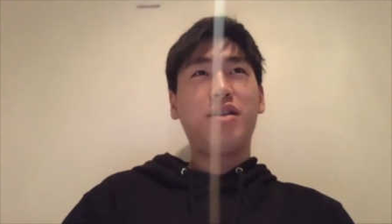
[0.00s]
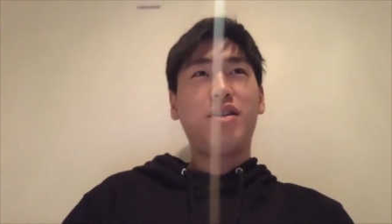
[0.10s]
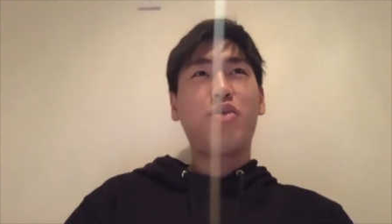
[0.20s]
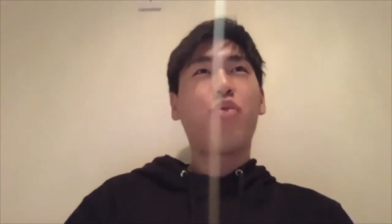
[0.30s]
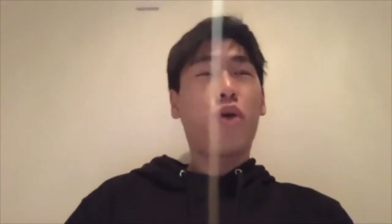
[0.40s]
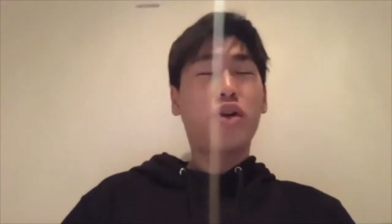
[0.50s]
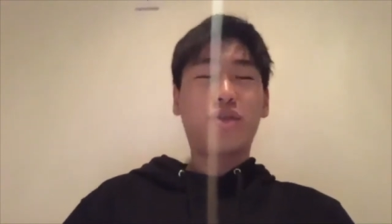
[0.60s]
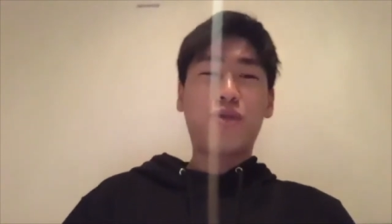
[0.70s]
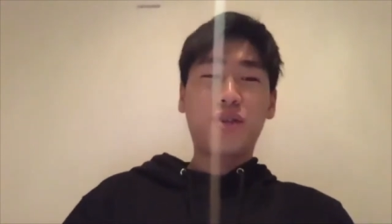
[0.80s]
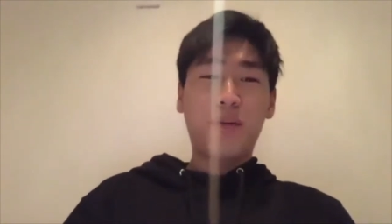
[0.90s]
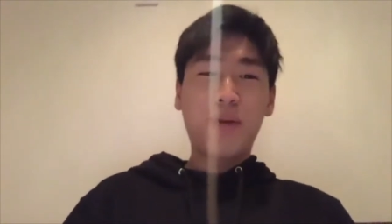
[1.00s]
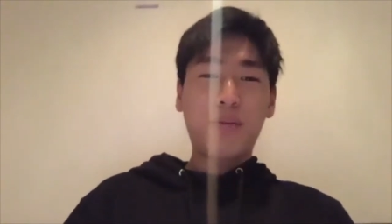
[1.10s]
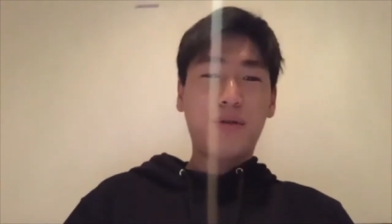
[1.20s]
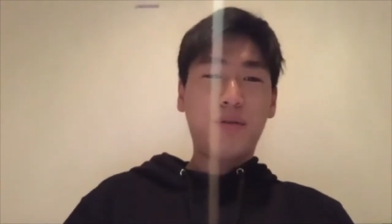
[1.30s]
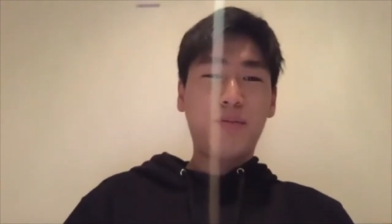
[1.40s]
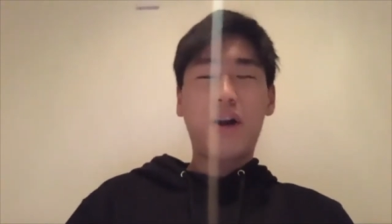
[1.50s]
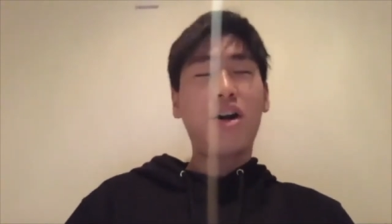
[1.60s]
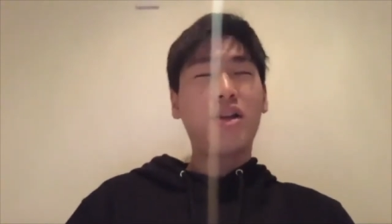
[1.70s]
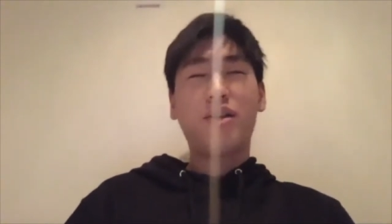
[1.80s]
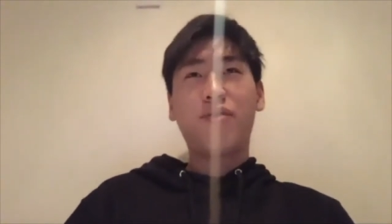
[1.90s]
the worst for some people but
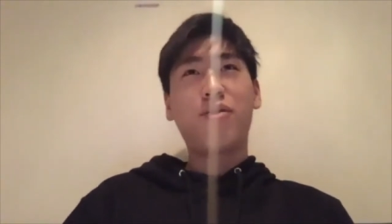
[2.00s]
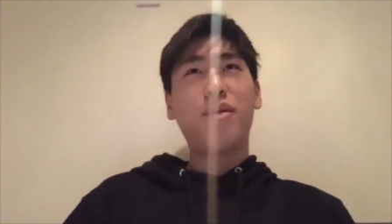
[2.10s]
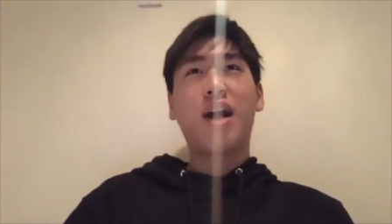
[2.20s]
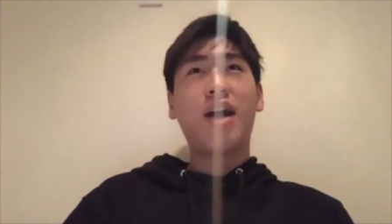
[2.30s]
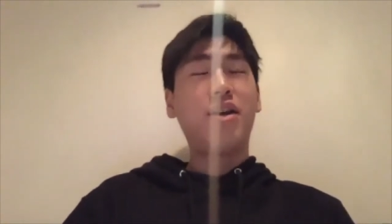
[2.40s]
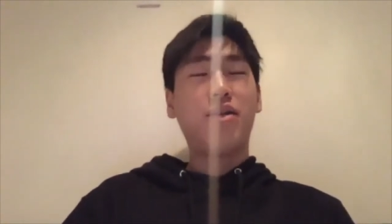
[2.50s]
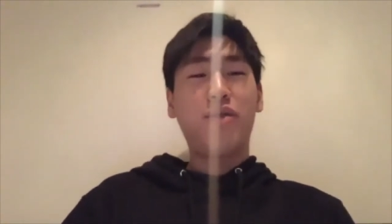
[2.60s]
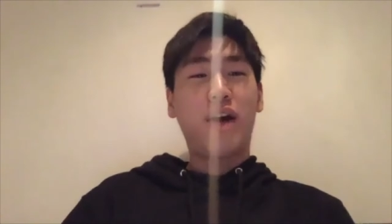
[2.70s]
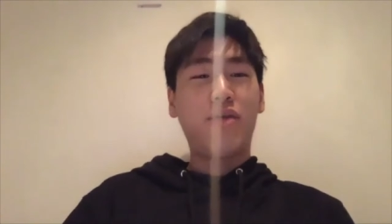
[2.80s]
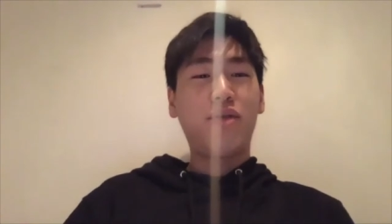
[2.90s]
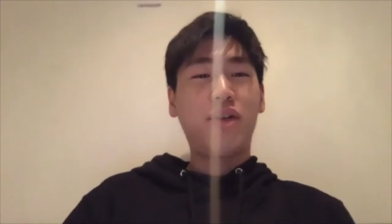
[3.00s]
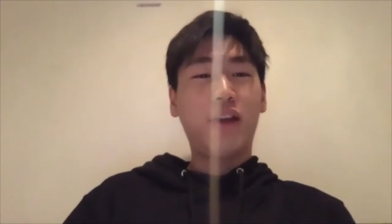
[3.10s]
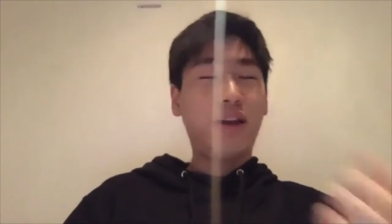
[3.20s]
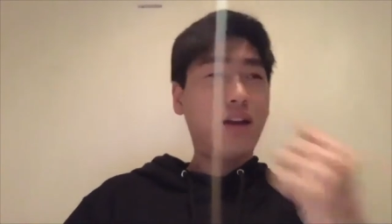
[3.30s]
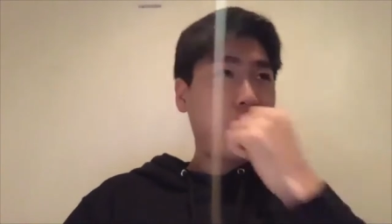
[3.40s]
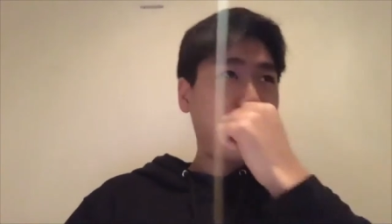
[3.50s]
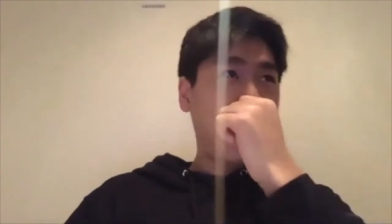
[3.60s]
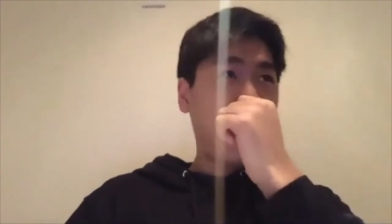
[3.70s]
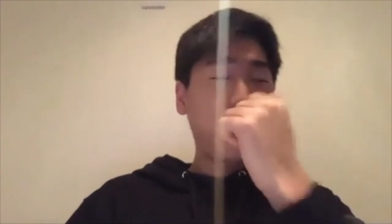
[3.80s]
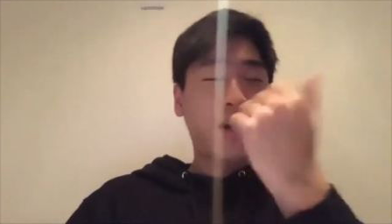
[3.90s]
honestly for me i didn't i really
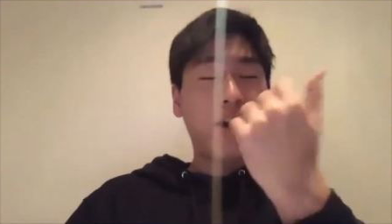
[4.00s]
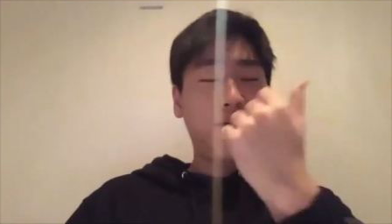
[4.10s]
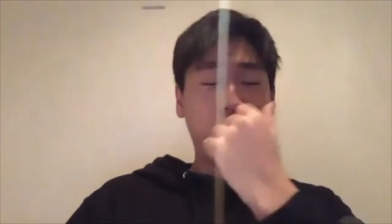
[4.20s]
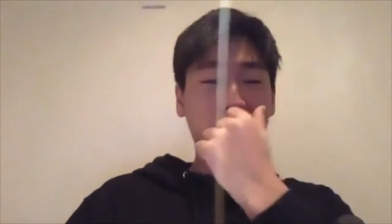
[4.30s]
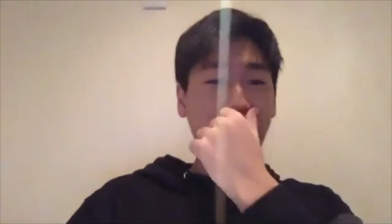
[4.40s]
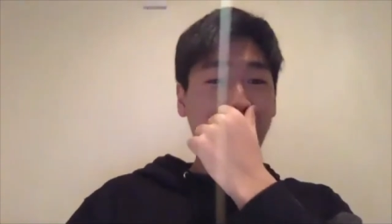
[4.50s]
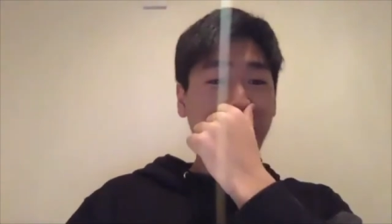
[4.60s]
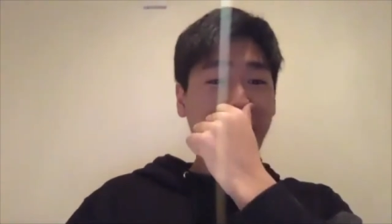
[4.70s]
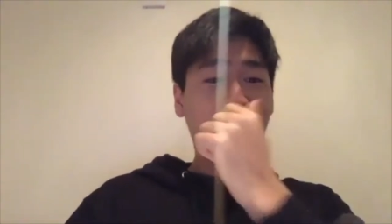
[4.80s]
I kind of enjoy like